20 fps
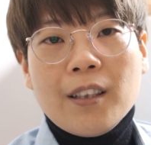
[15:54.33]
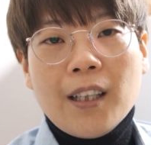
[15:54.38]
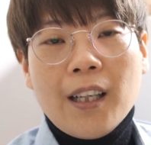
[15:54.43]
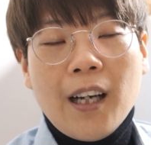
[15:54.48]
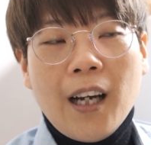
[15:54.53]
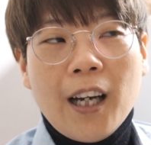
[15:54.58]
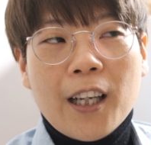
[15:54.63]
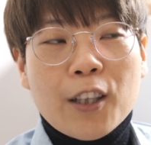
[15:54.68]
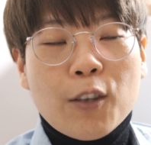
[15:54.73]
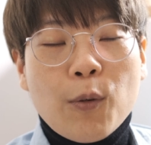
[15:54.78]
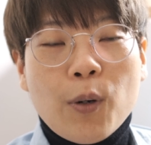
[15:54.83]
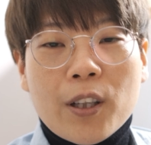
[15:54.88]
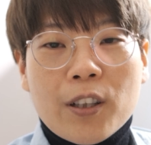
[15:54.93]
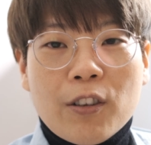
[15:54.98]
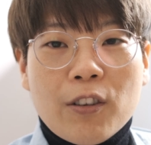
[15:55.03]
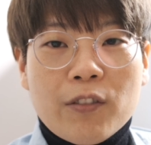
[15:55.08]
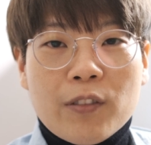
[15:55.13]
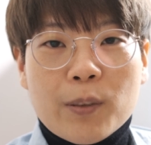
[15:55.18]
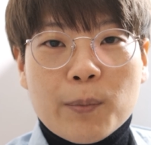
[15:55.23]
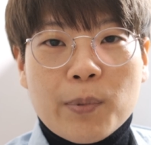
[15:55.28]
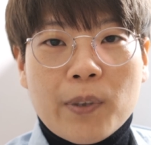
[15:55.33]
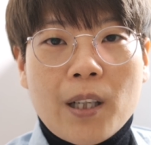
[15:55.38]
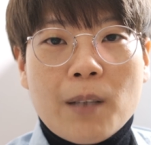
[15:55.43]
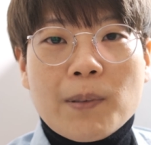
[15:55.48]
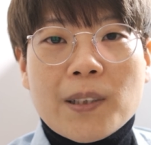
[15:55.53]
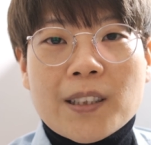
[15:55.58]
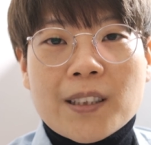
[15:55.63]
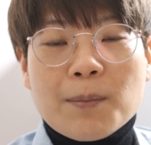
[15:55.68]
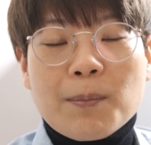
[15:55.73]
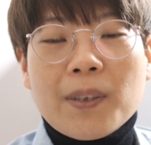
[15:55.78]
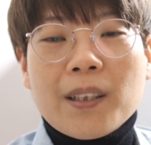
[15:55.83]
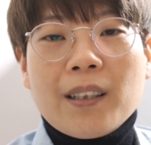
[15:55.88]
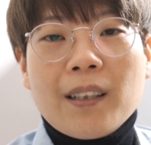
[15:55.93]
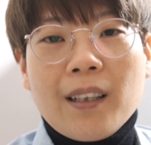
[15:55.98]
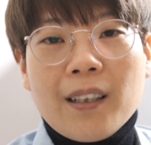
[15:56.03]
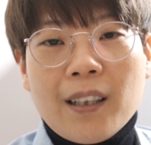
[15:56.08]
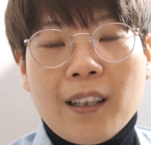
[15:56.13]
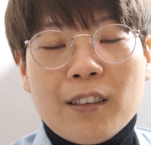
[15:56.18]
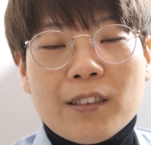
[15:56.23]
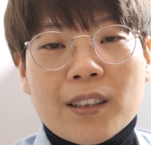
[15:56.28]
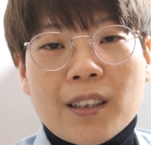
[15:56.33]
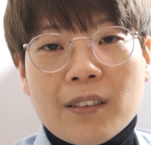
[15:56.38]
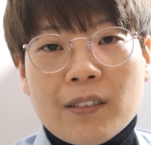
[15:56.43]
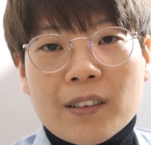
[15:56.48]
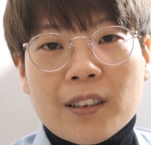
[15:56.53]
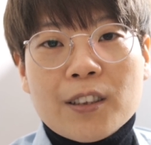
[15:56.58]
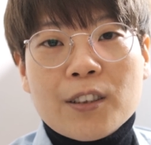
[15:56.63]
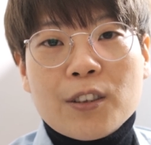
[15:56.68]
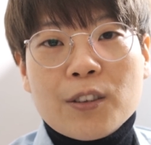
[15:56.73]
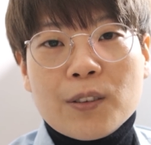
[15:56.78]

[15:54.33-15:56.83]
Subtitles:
I don't want to overpromise, but then I'll definitely